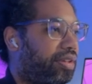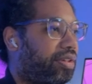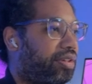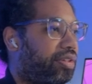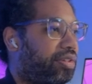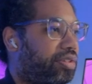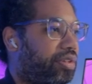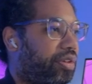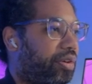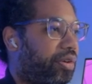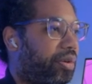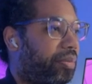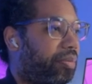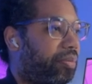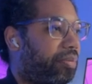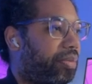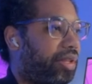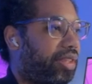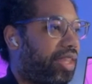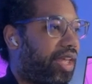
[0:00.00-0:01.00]
So,
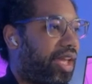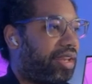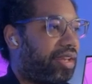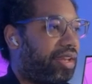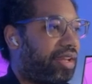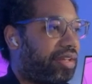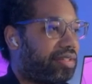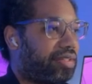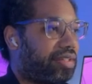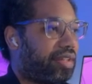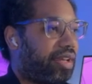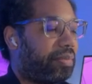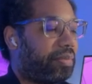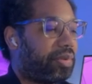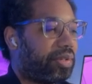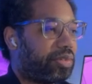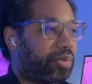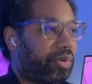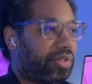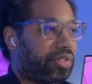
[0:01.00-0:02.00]
but that next step
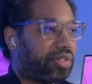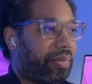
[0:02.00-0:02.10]
is what's